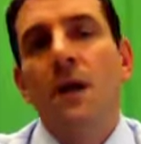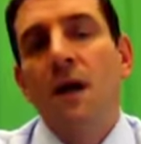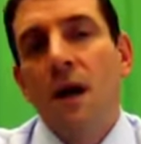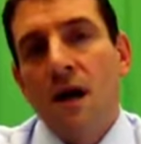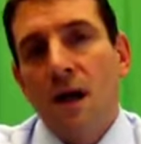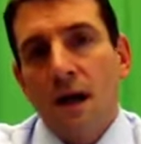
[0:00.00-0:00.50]

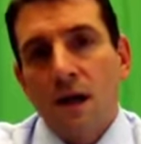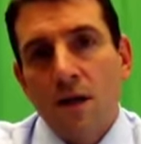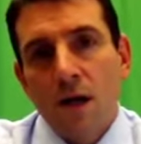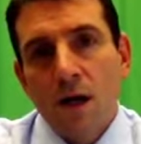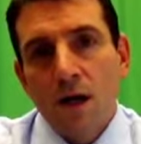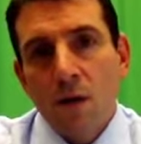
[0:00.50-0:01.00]
Hi,
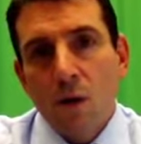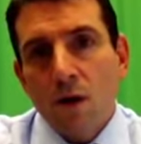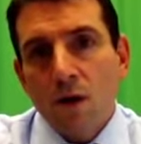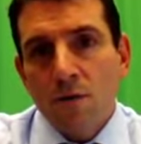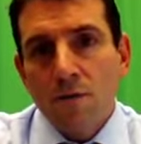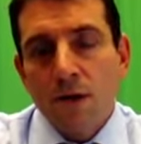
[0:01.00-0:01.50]

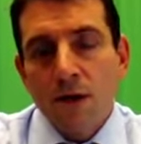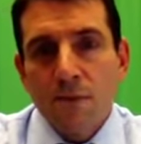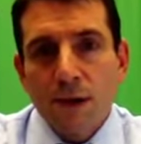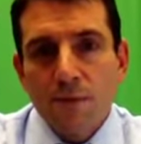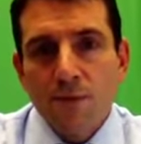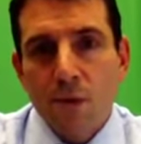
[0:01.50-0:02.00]
welcome. My
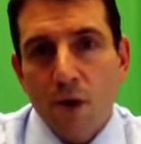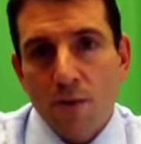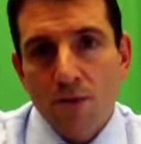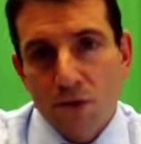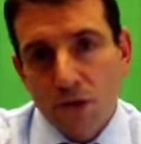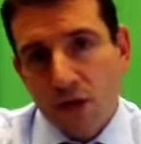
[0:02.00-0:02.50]
name is Paul
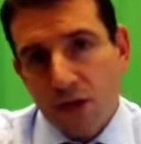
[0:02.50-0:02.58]
Mazuka,